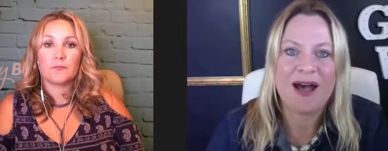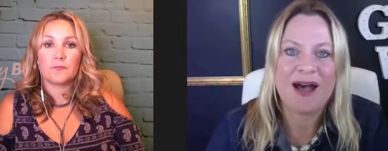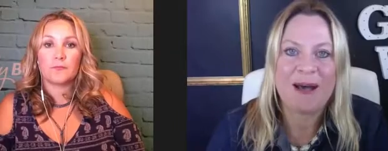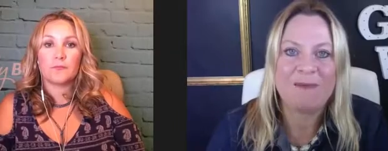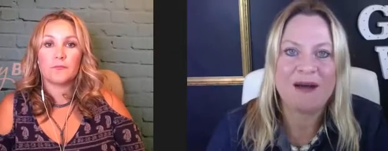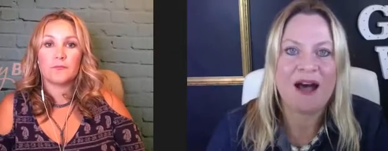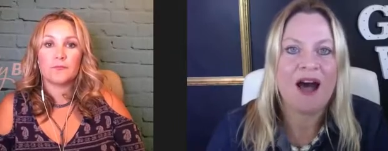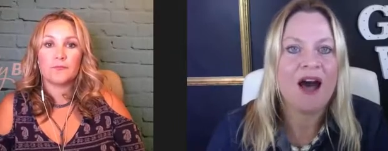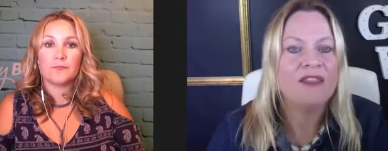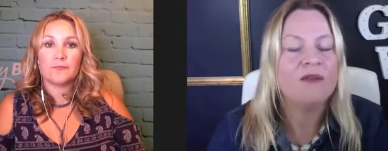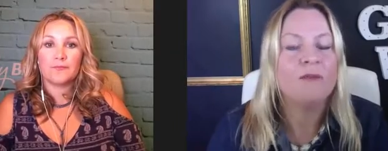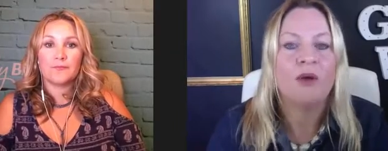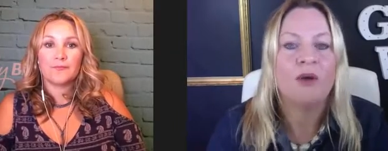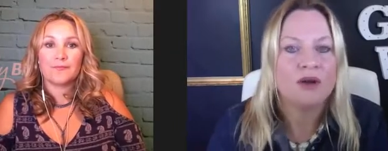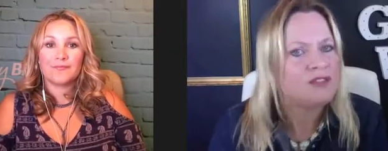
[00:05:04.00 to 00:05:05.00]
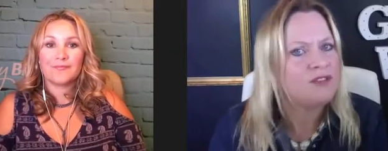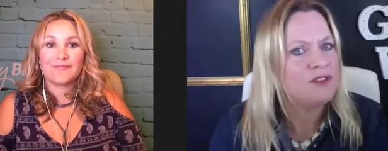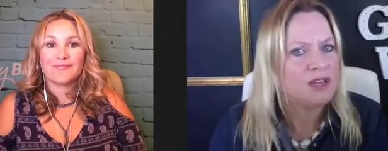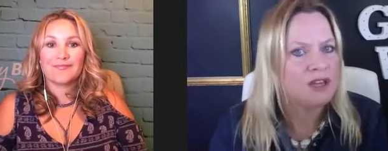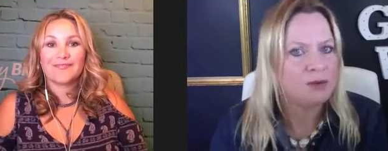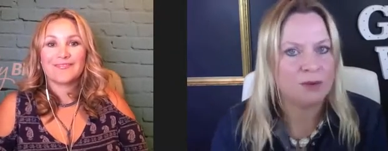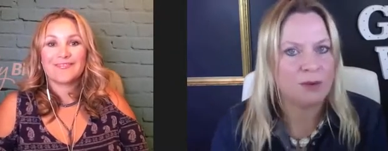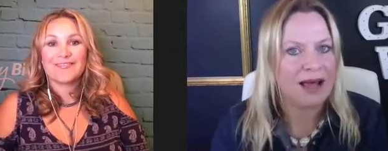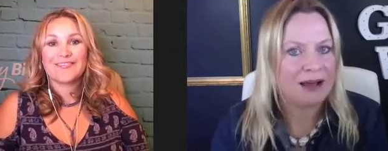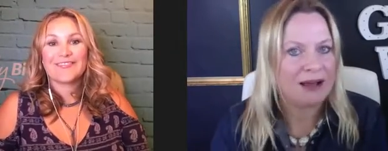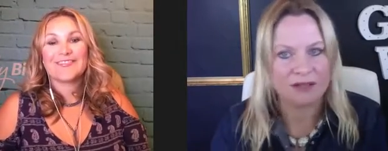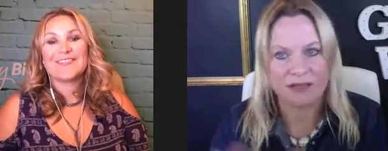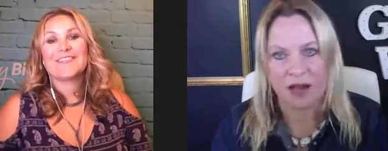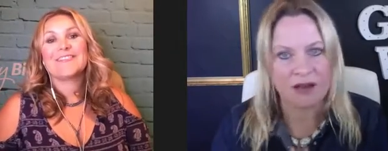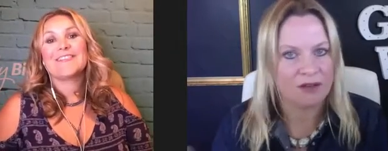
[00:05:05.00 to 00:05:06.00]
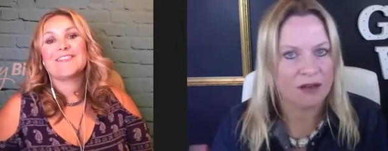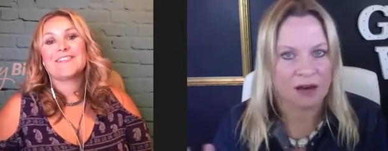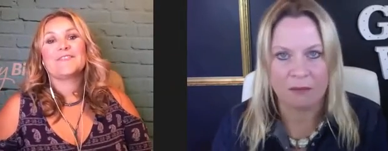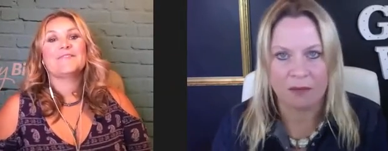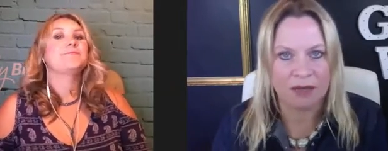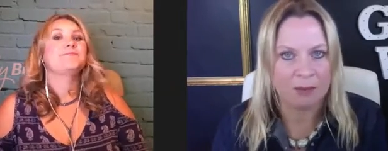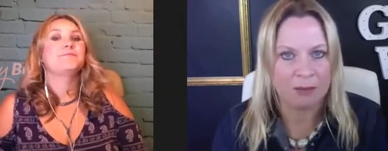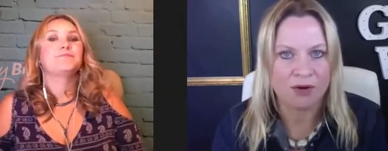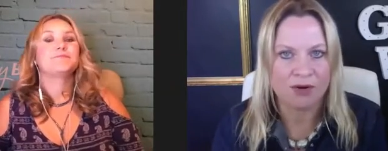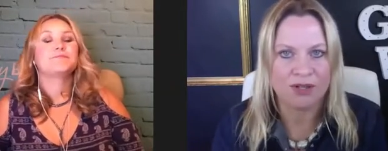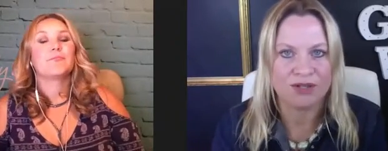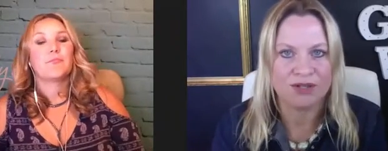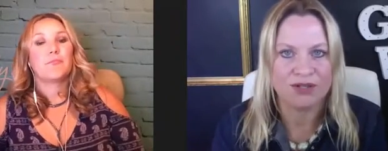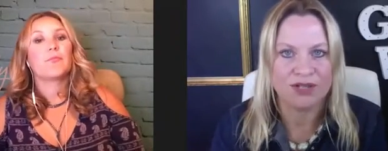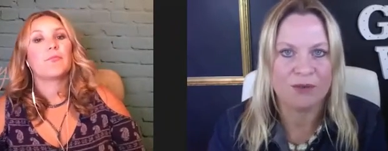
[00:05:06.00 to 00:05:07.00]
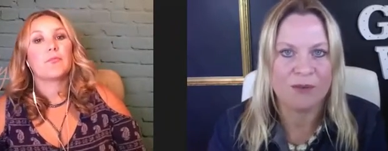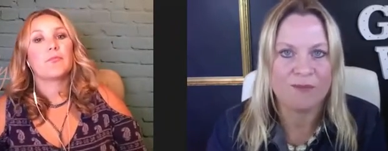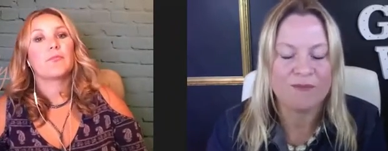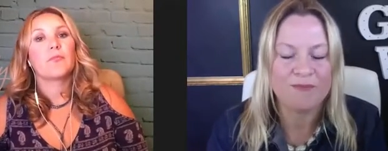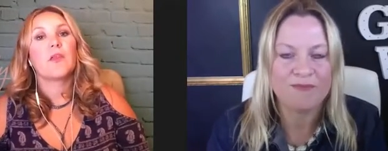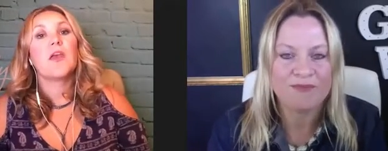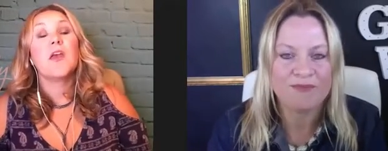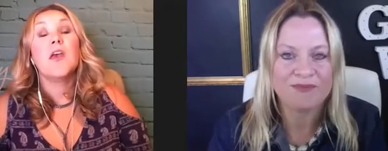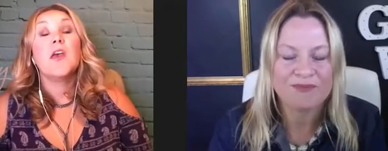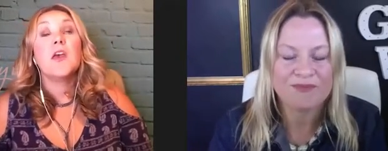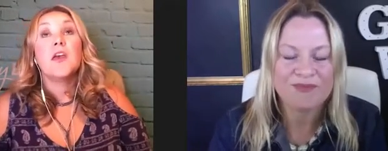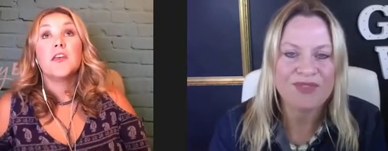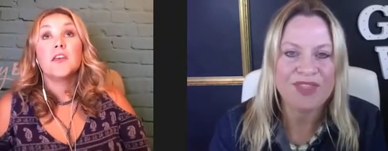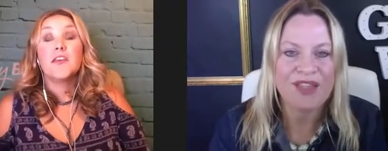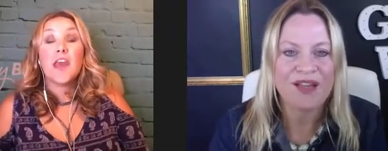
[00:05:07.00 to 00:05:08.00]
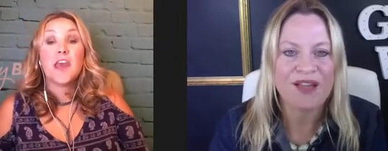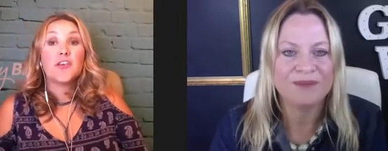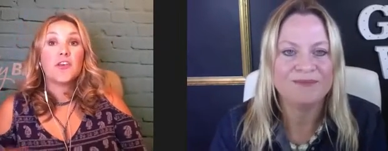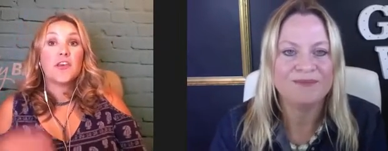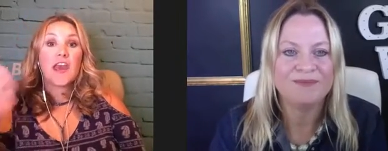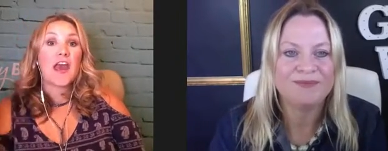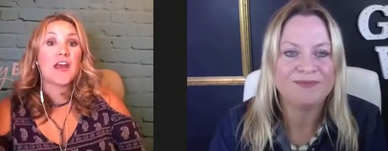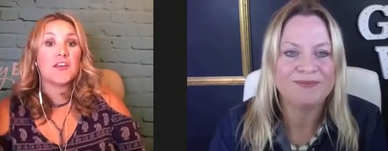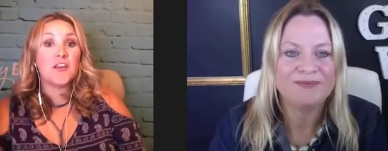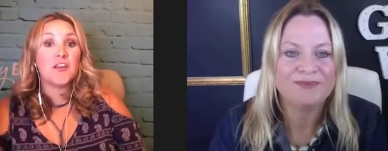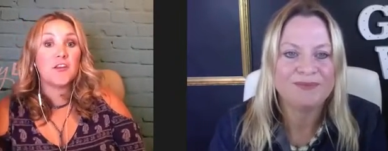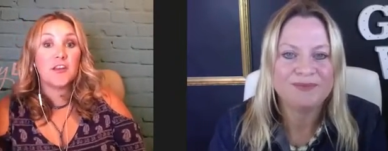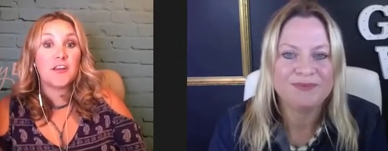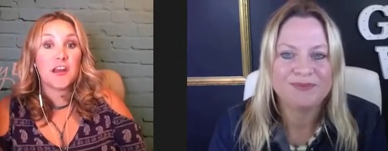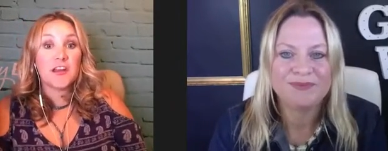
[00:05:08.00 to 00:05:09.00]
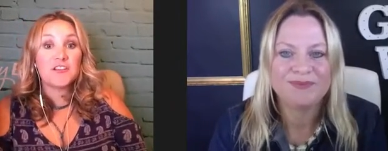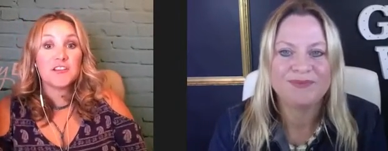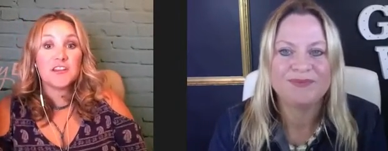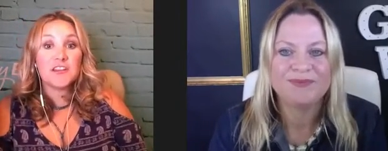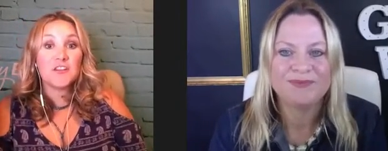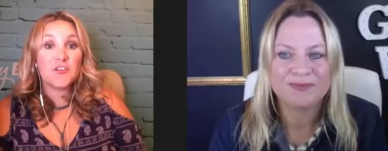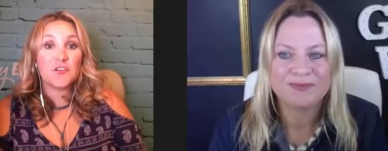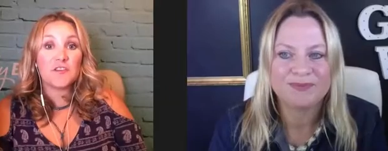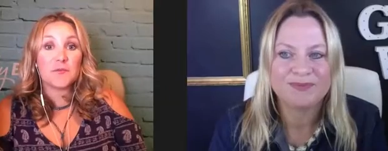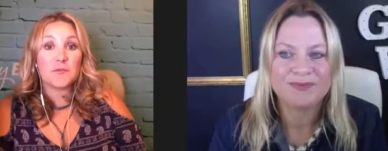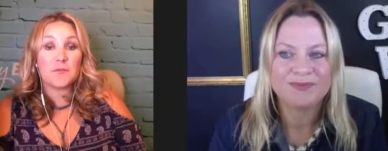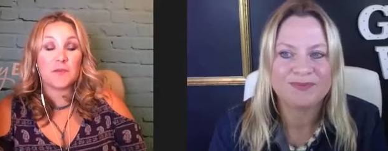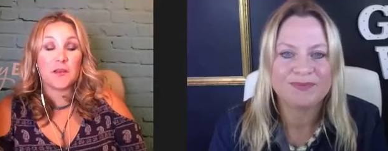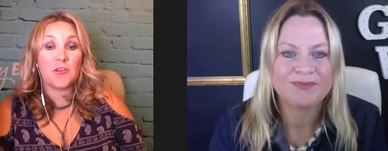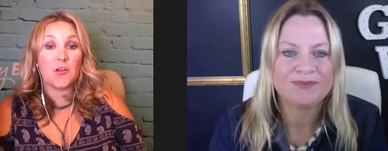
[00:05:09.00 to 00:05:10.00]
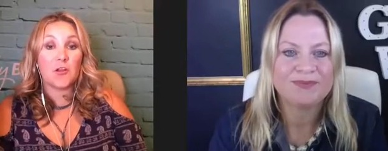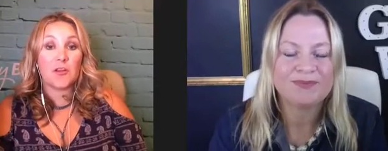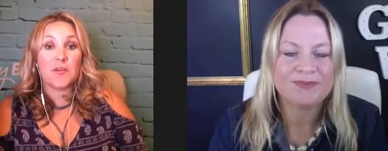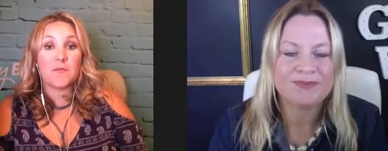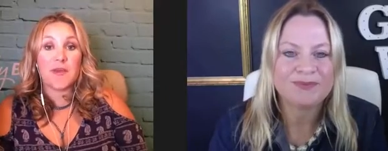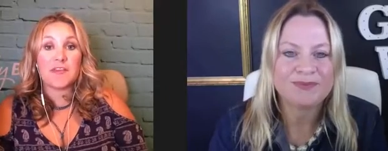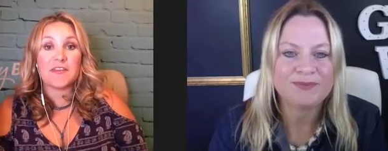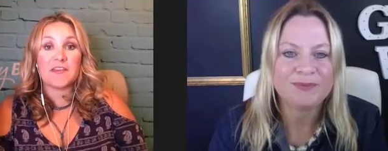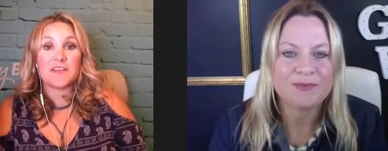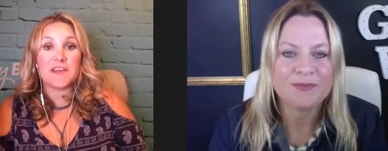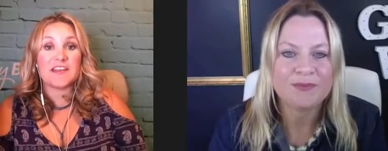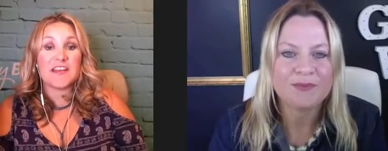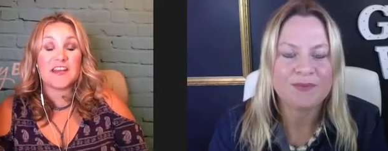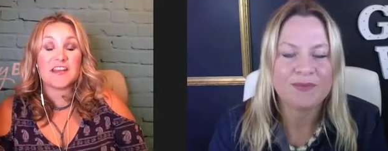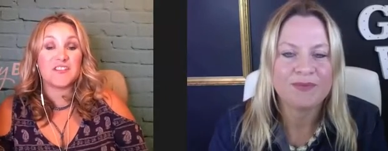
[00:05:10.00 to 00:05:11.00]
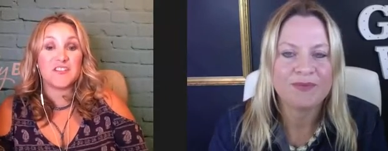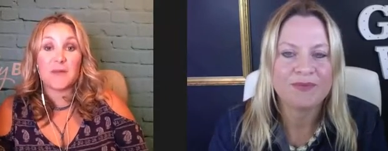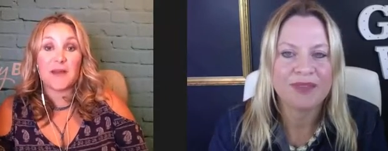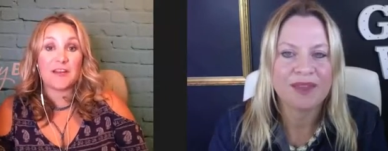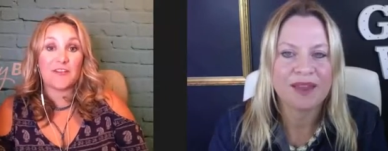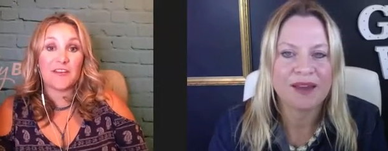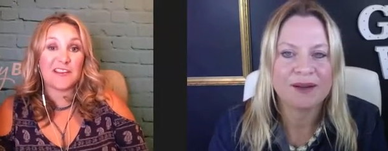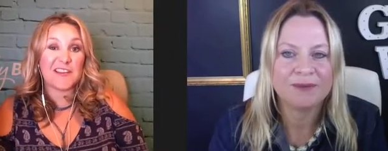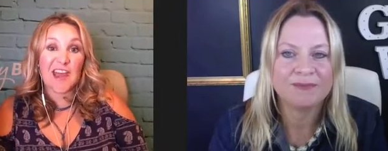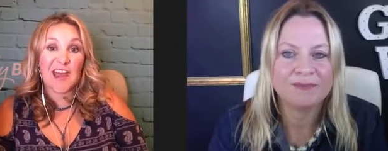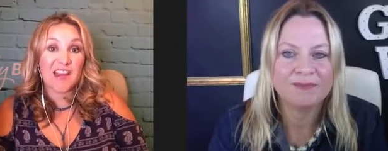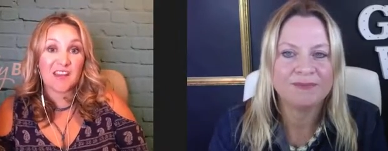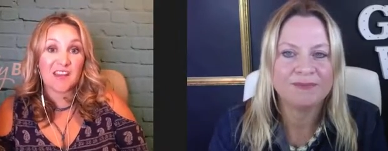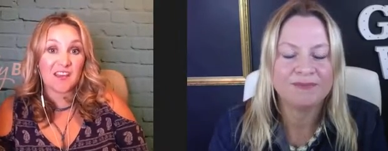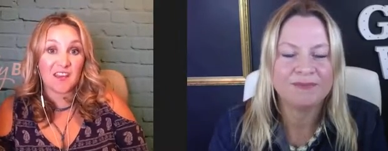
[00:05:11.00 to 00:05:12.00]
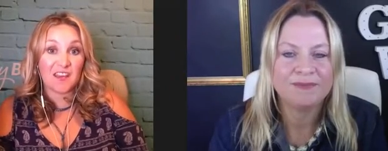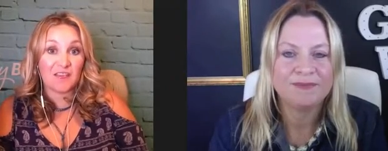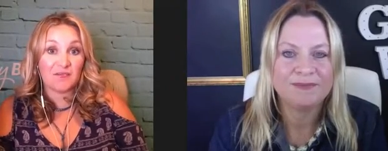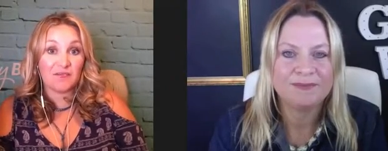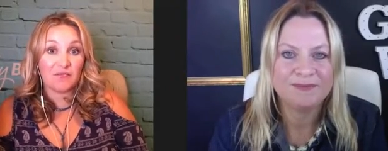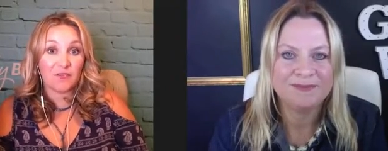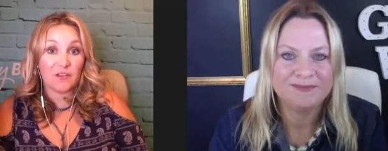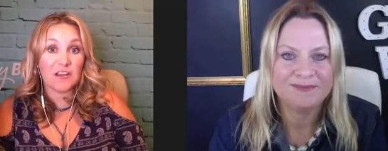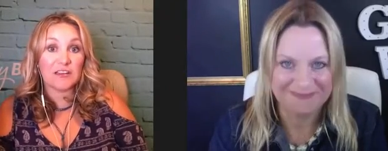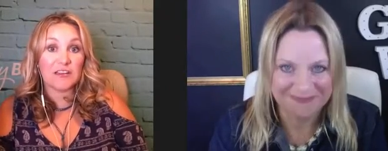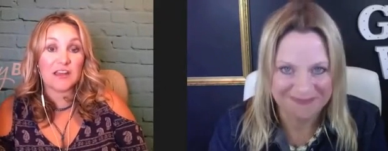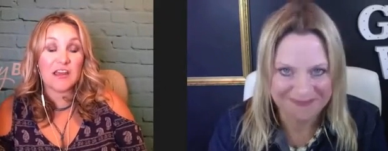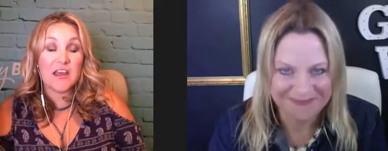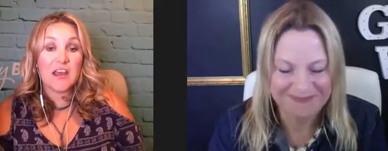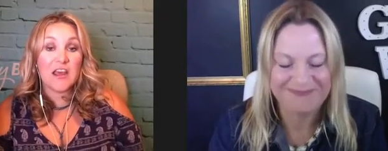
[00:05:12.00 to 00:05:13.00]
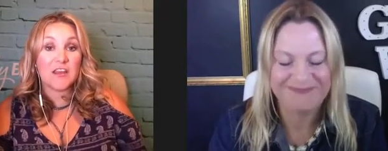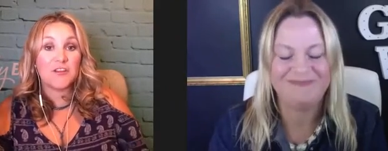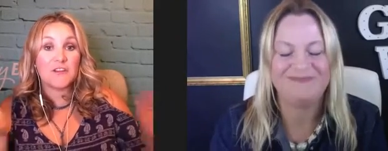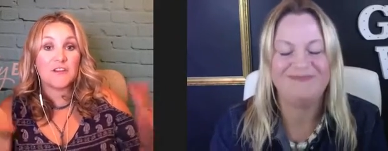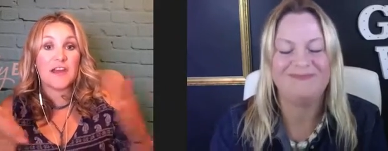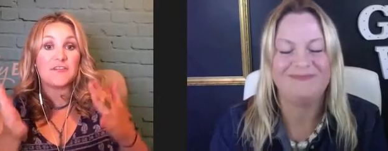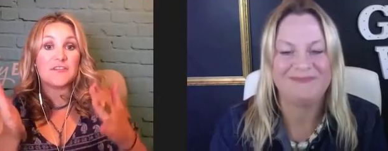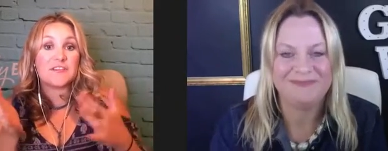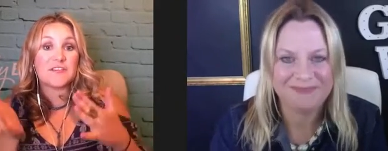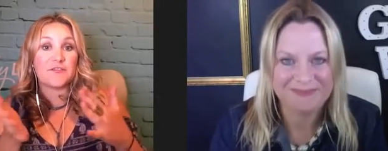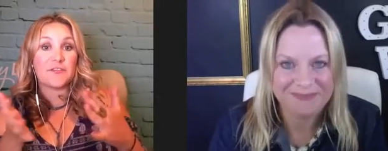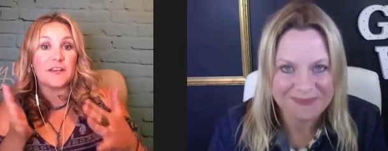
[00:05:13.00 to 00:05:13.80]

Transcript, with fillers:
Speaker 1: um, other blocks for you as well, outside of kind of money blocks and so on?
Speaker 2: Yeah, you can, and you can actually use the, a lot of the methods I teach to manifest anything. Really, mm-hmm. you just have a different